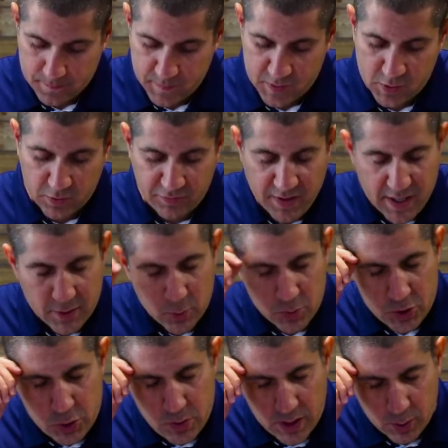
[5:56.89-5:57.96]
And so, Father,
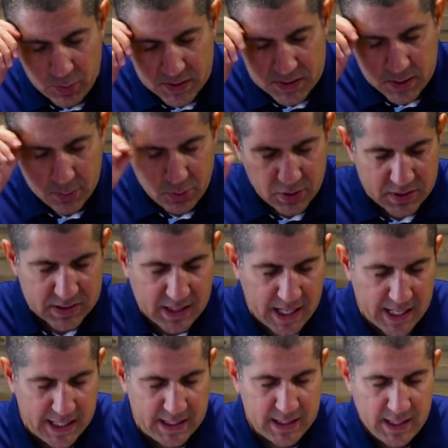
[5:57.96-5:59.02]
would you help us to put
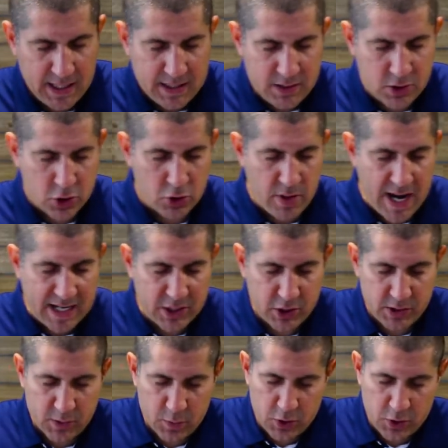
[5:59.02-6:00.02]
aside distractions?